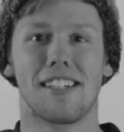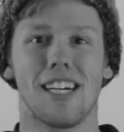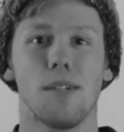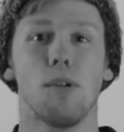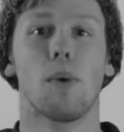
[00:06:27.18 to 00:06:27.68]

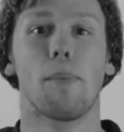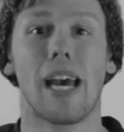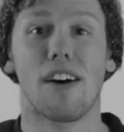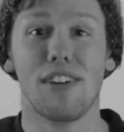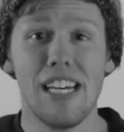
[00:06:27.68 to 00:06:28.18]
time when we
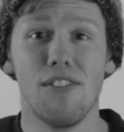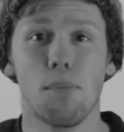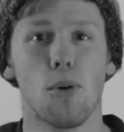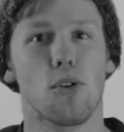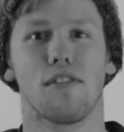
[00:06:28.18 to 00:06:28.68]
have even
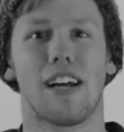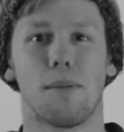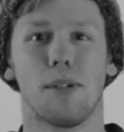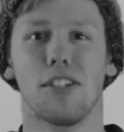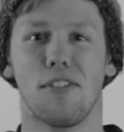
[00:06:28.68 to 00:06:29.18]
more
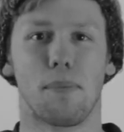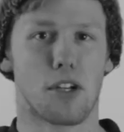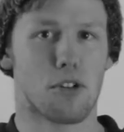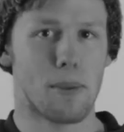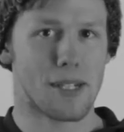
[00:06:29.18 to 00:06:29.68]
developments from the
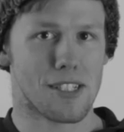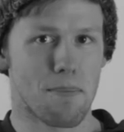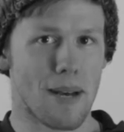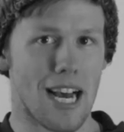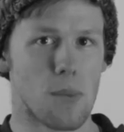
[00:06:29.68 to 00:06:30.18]

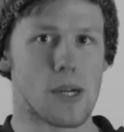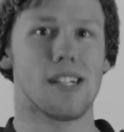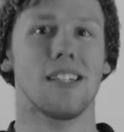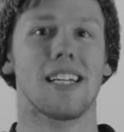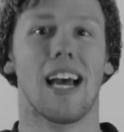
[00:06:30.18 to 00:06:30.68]
Crimpington Bear
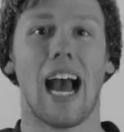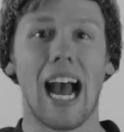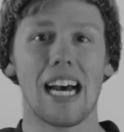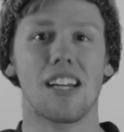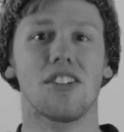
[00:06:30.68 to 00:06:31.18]
world,
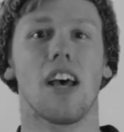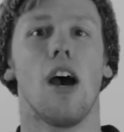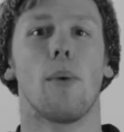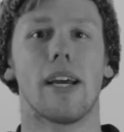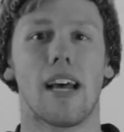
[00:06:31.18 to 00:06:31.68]
and
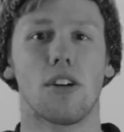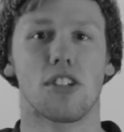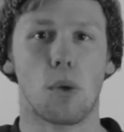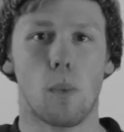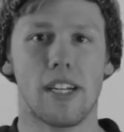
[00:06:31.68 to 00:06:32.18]
we announce
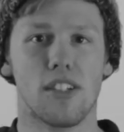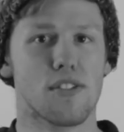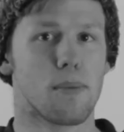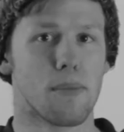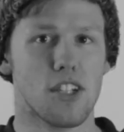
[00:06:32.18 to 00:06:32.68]
the winners
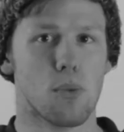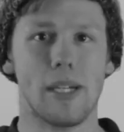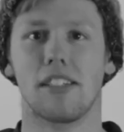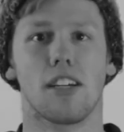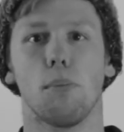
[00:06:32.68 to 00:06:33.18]
from this
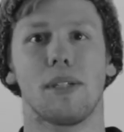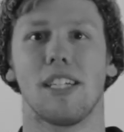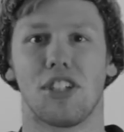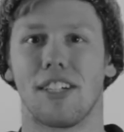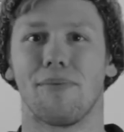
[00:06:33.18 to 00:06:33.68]
week's
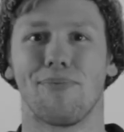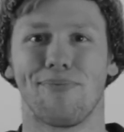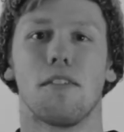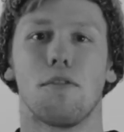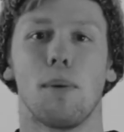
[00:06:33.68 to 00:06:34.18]
competition.
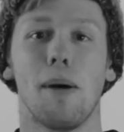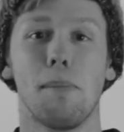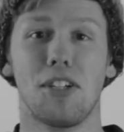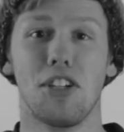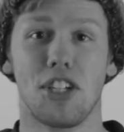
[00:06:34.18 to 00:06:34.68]

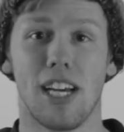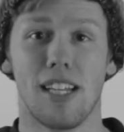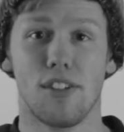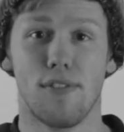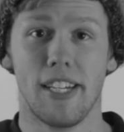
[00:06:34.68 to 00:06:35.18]
Remember to share
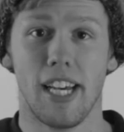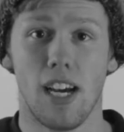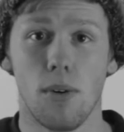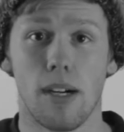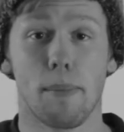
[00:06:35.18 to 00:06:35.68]
this
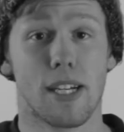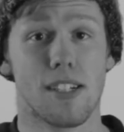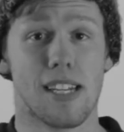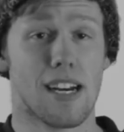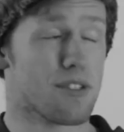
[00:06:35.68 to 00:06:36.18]
video,
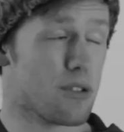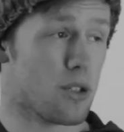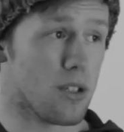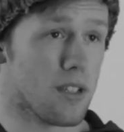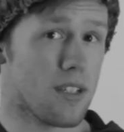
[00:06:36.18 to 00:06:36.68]
because after
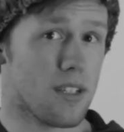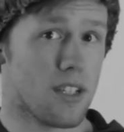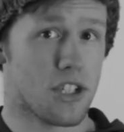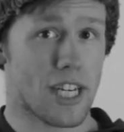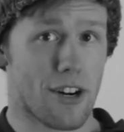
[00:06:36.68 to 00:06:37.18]
all,
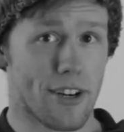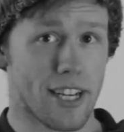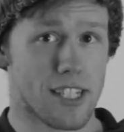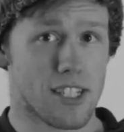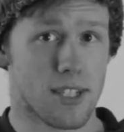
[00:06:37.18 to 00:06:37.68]
sharing
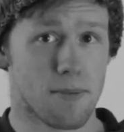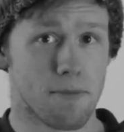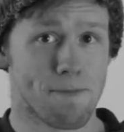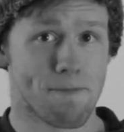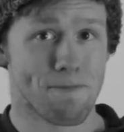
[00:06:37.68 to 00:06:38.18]
is,
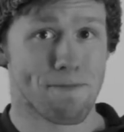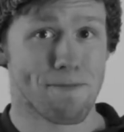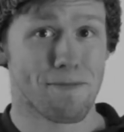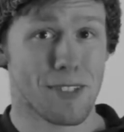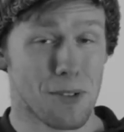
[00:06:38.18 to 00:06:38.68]

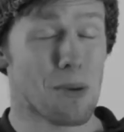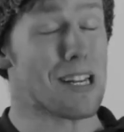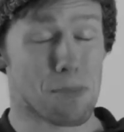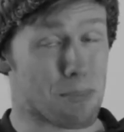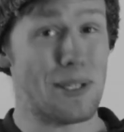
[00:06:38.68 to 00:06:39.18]

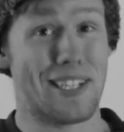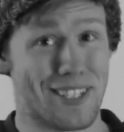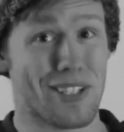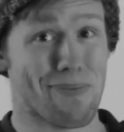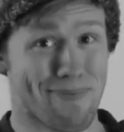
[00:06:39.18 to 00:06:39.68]
well, it's brilliant.